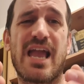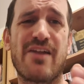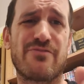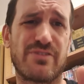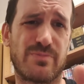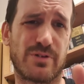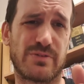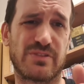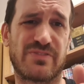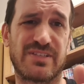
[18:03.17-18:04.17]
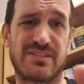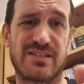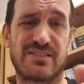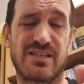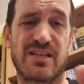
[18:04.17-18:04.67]
Everybody was
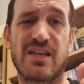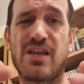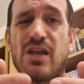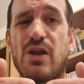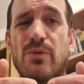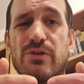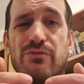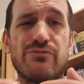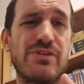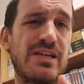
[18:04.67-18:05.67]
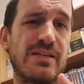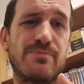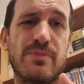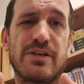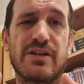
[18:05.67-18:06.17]
fantastic we really
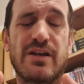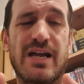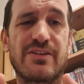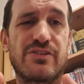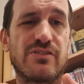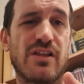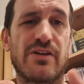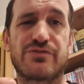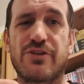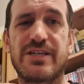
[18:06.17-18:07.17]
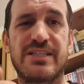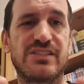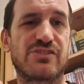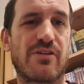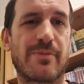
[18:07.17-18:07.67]
you know had a good laugh traded
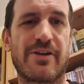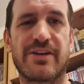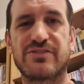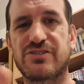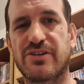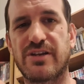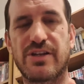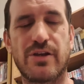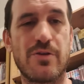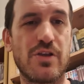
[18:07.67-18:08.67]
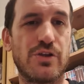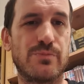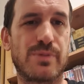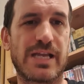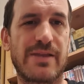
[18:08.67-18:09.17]
instagram accounts tra- you know
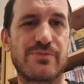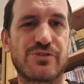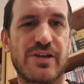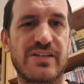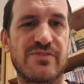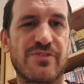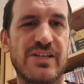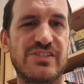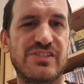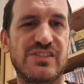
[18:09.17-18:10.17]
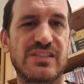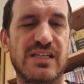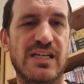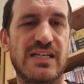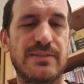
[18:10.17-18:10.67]
became training friends
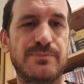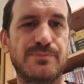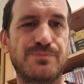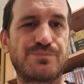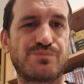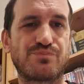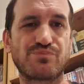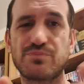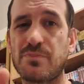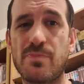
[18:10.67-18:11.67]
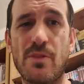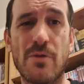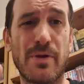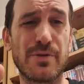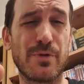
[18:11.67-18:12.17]
um
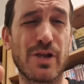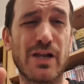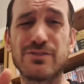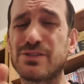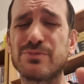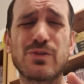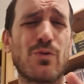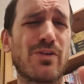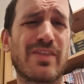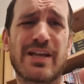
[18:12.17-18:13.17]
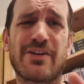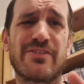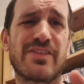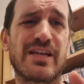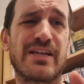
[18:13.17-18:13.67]
pokemon go so it was all of that kind
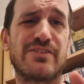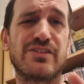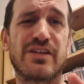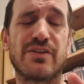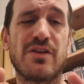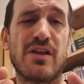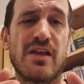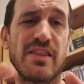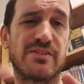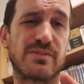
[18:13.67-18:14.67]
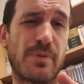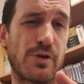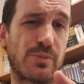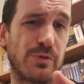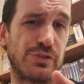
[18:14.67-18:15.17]
of thing and you know there was a
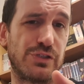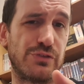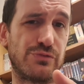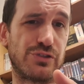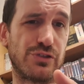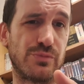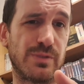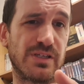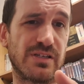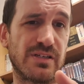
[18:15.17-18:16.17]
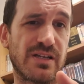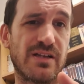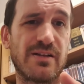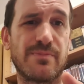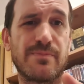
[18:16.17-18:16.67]
pokemon youtuber
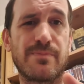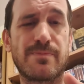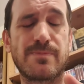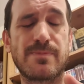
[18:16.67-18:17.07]
um